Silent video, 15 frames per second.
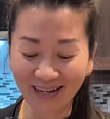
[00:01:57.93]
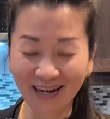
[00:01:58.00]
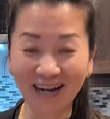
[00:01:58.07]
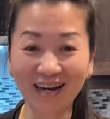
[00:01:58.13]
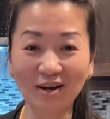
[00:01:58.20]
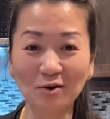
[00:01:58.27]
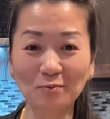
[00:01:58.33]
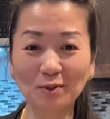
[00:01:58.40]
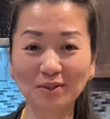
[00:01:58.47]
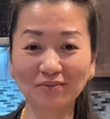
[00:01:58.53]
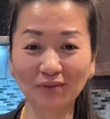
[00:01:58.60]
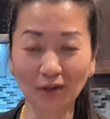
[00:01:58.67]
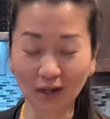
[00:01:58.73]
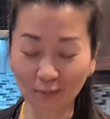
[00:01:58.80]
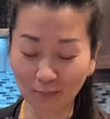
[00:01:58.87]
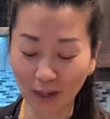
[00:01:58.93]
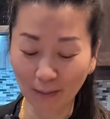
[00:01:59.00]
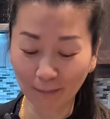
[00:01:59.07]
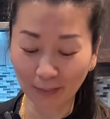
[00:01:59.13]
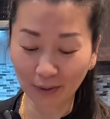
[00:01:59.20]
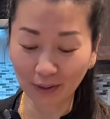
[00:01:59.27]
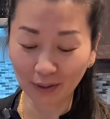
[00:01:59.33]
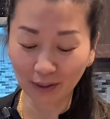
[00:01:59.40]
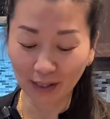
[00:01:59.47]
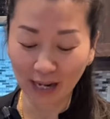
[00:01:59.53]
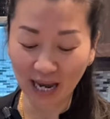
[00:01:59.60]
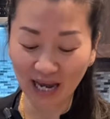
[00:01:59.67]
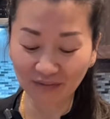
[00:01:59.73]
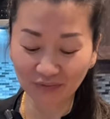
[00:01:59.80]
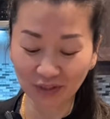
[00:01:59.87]
I almost forgot pepper,
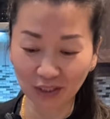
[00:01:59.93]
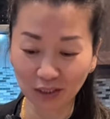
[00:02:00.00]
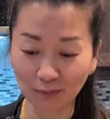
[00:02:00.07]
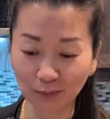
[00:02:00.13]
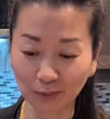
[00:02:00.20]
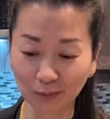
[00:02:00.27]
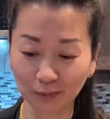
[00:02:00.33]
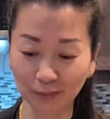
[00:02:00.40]
half teaspoon.